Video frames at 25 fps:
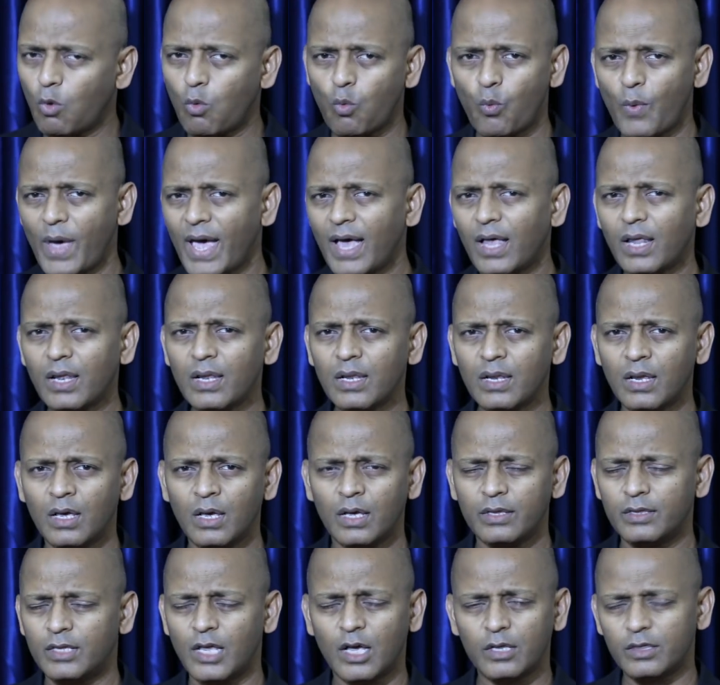
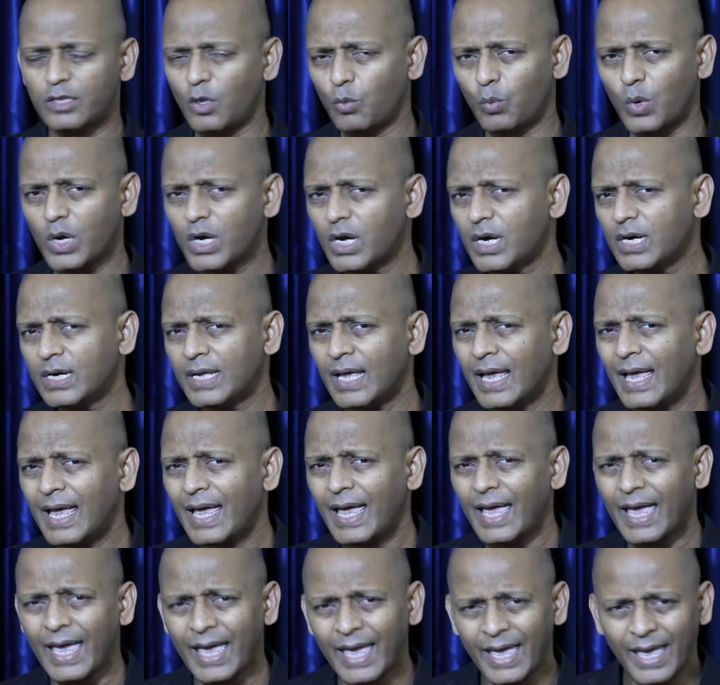word
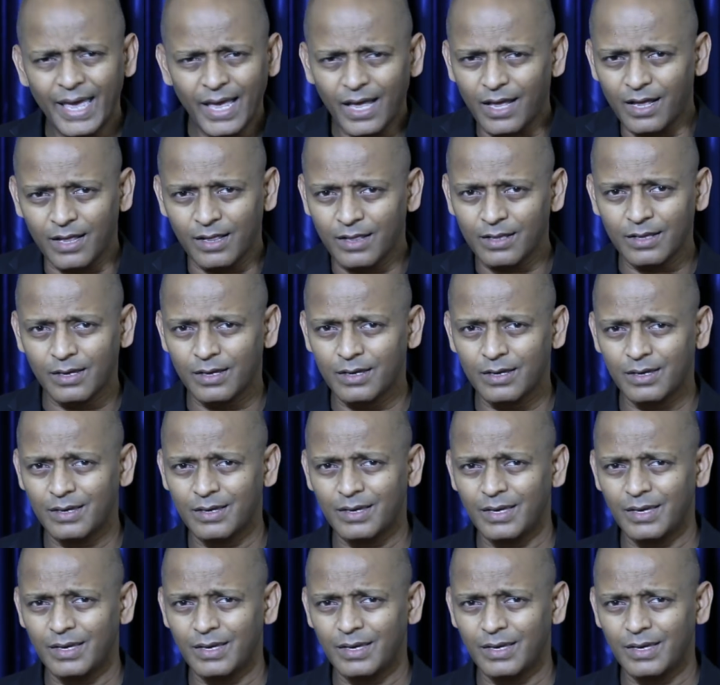hell,